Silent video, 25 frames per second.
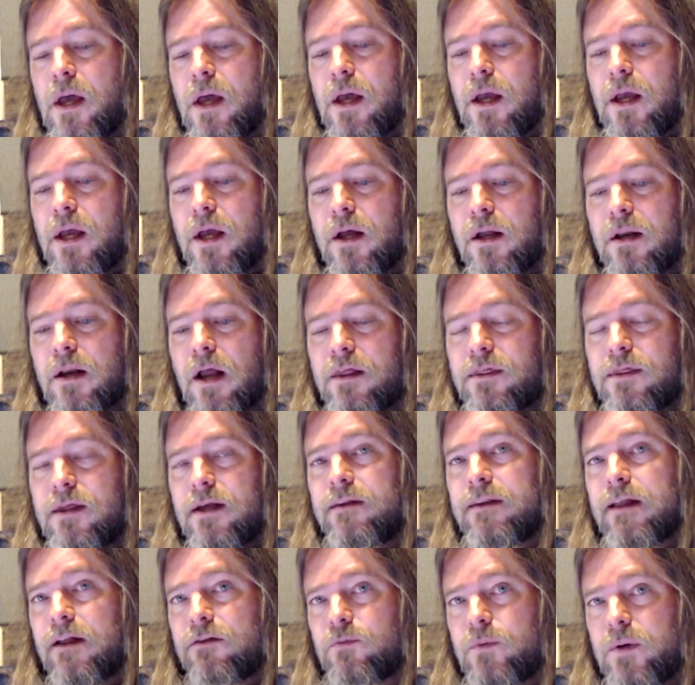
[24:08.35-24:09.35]
And I think
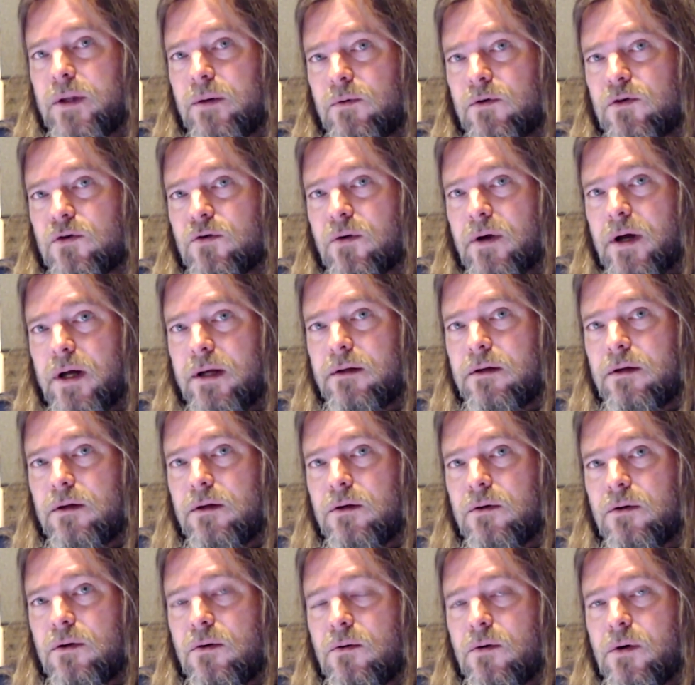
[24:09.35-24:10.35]
that's what he was trying to
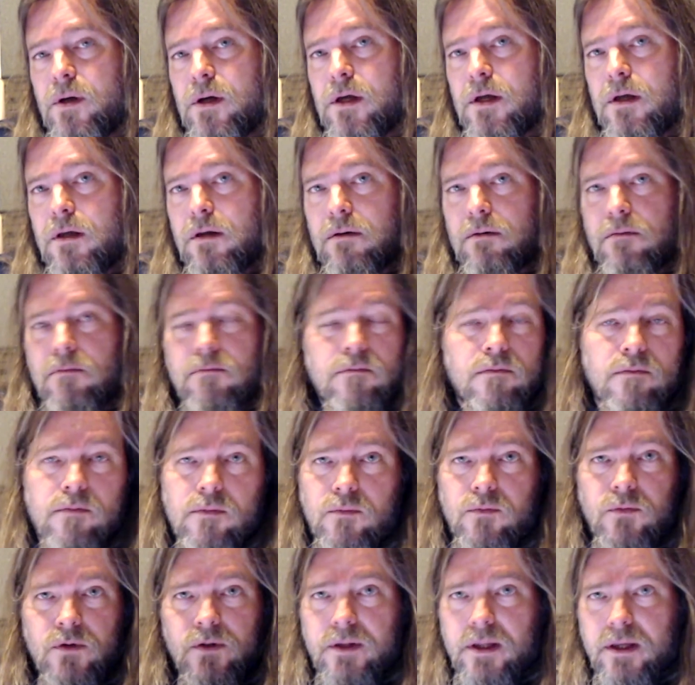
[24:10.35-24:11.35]
do, and
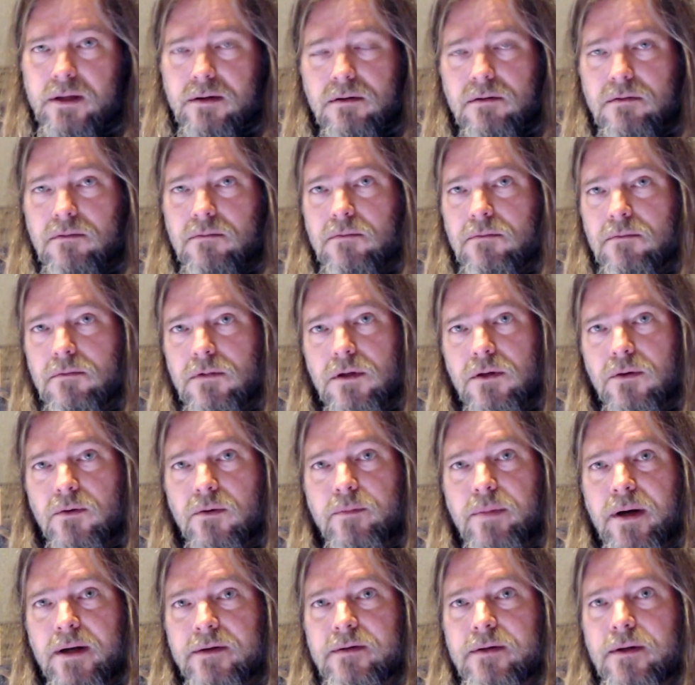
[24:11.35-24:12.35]
we'll let you and
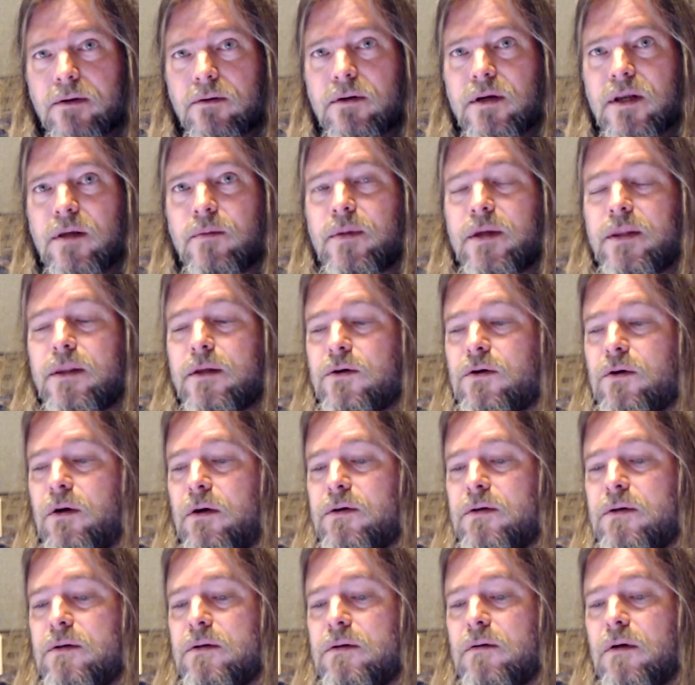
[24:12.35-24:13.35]
posterity be the
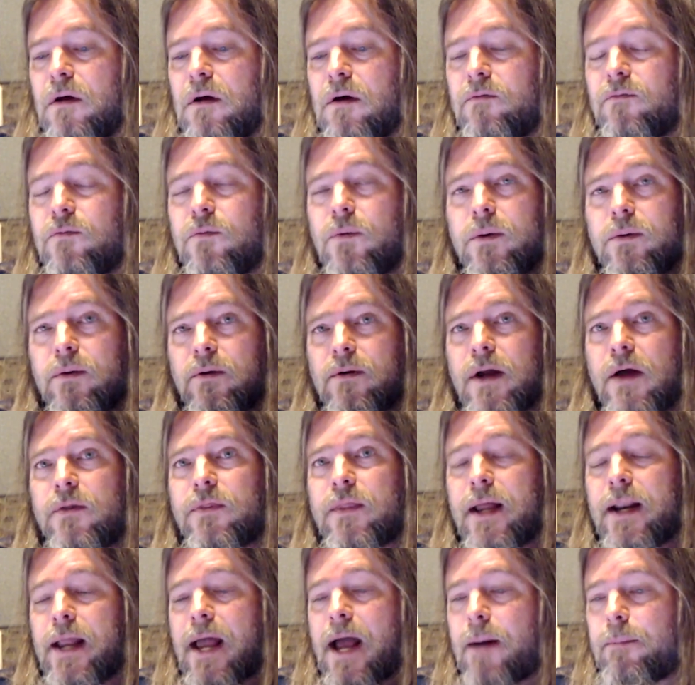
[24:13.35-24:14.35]
judge of whether or not
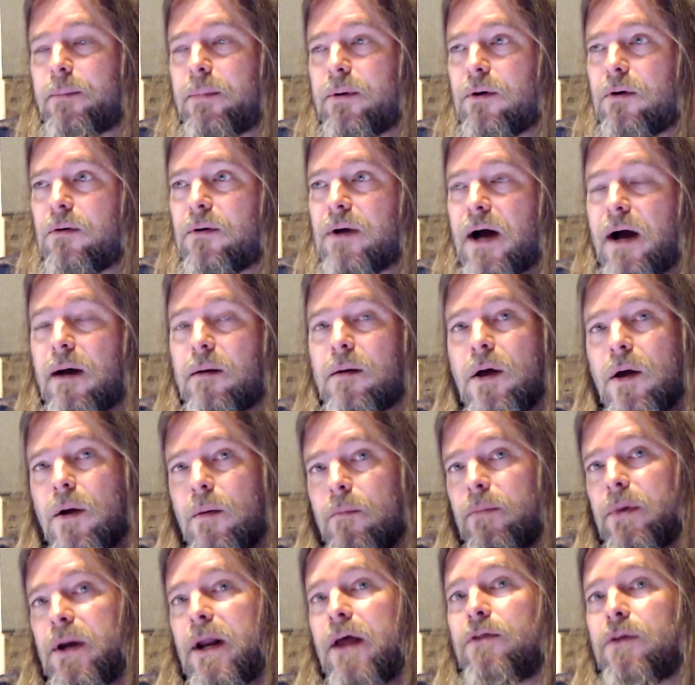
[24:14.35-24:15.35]
that happened or not.
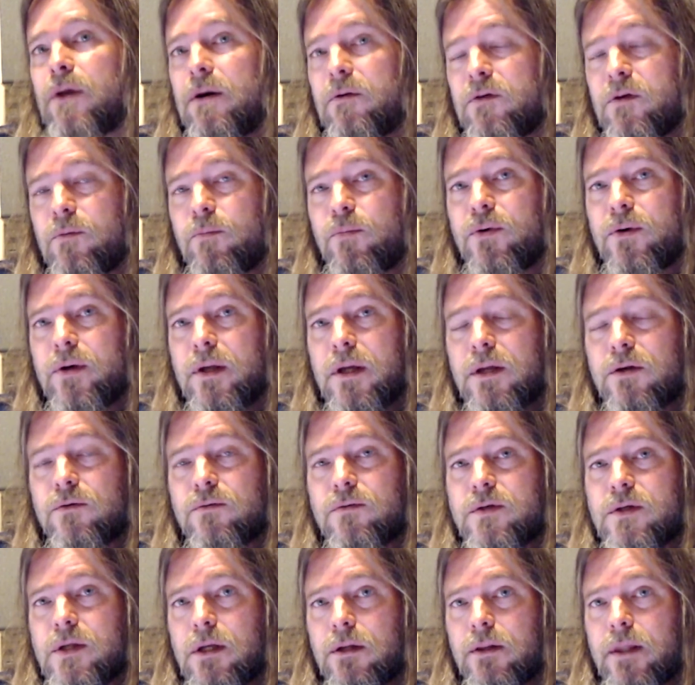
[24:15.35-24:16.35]
But I thought it was a pretty
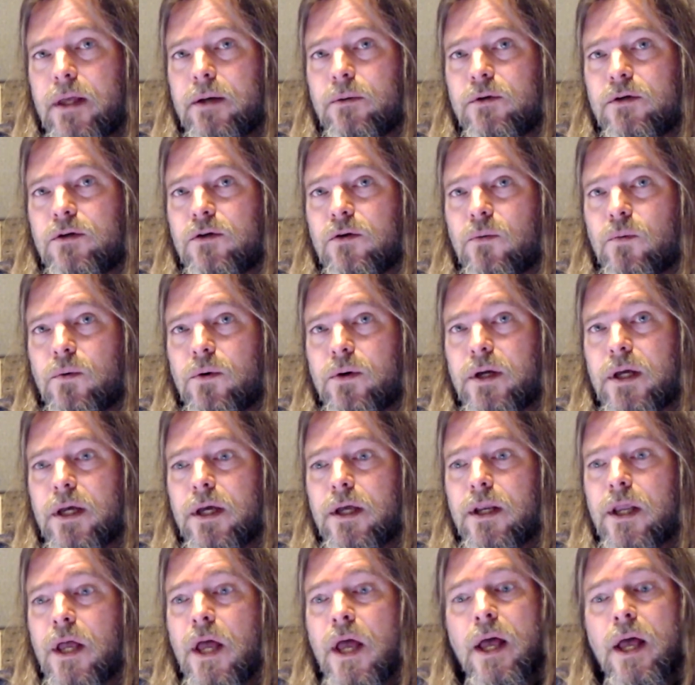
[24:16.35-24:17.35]
interesting language to work
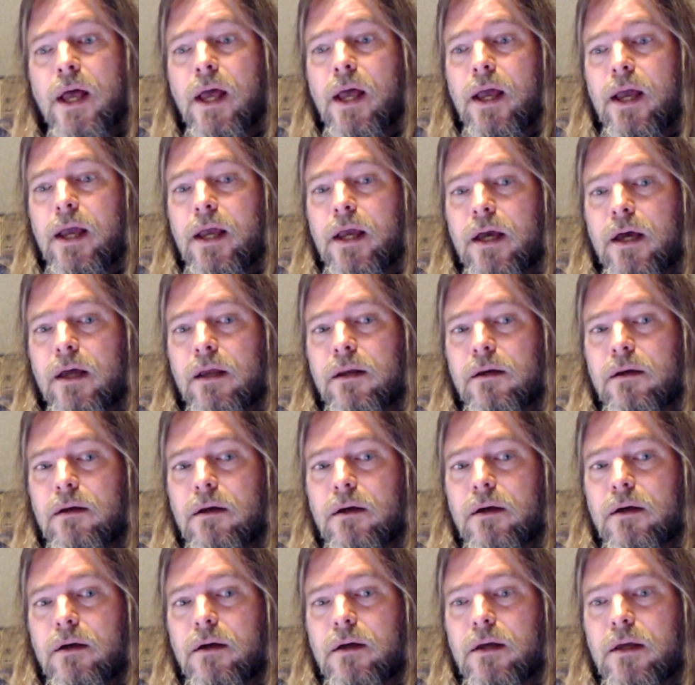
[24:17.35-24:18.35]
in, and
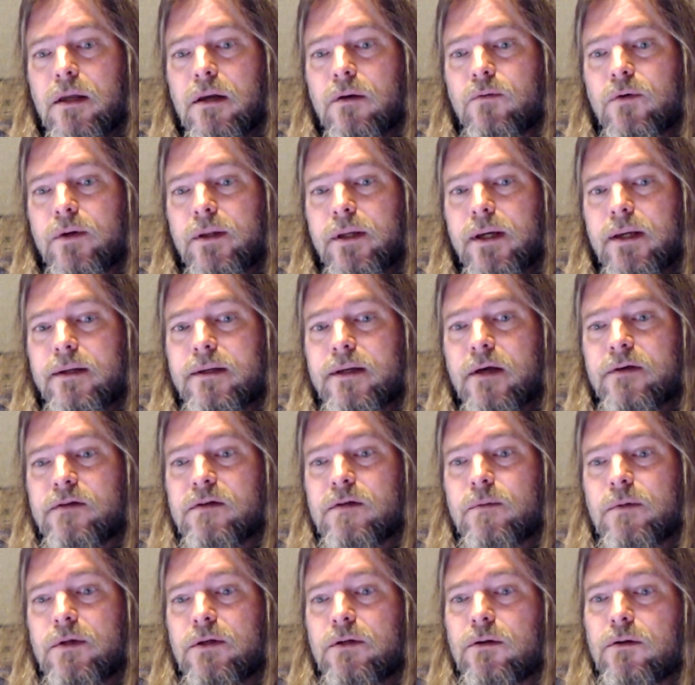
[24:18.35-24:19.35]
really a
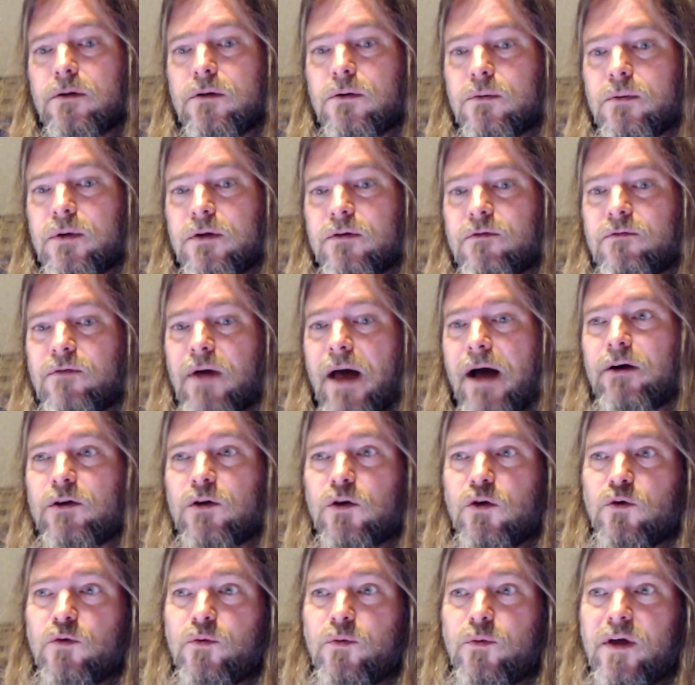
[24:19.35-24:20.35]
testament to its
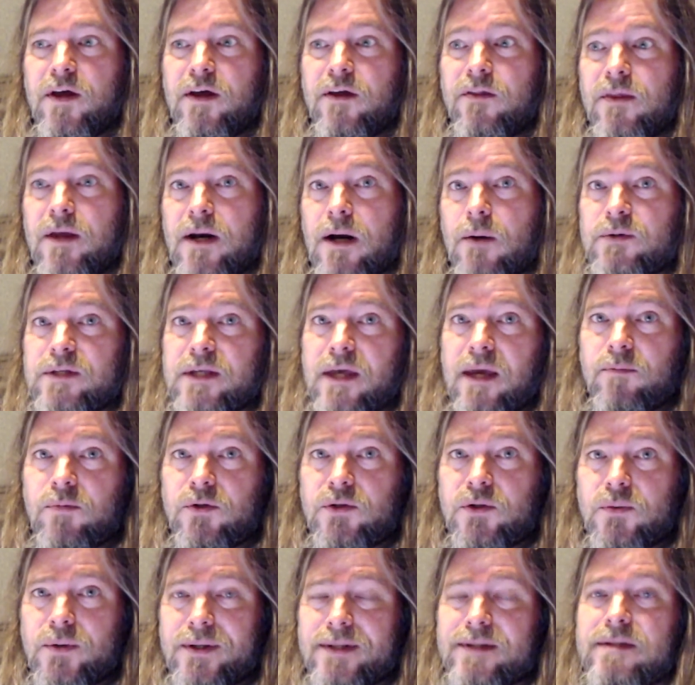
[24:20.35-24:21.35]
value in that I was able
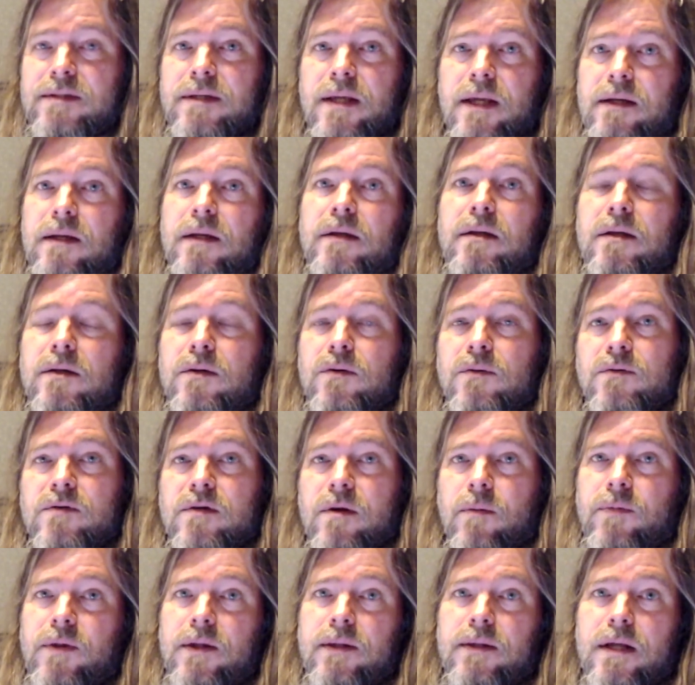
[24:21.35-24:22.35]
to extend it to do
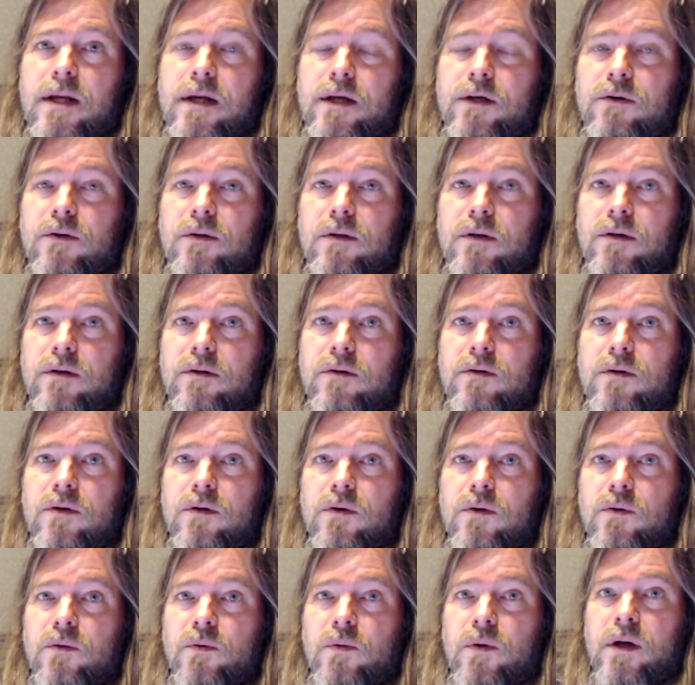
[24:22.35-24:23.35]
something that it couldn't
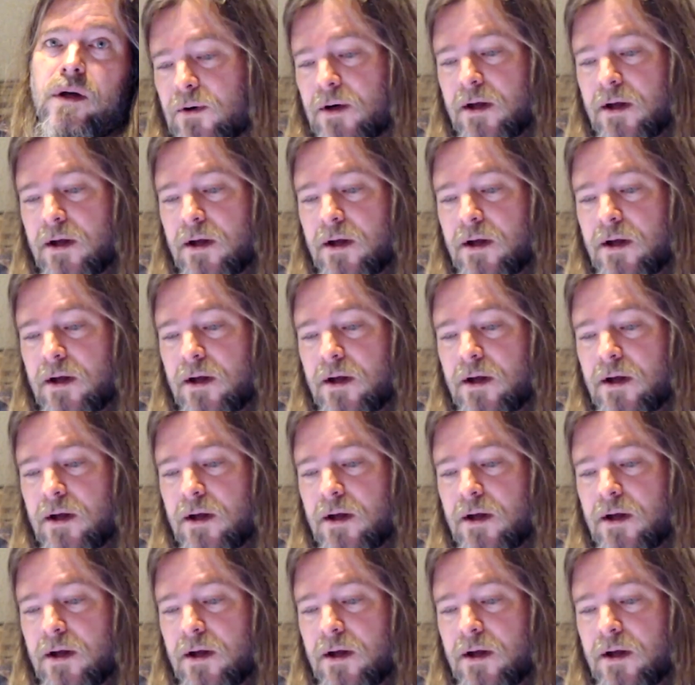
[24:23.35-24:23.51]
do.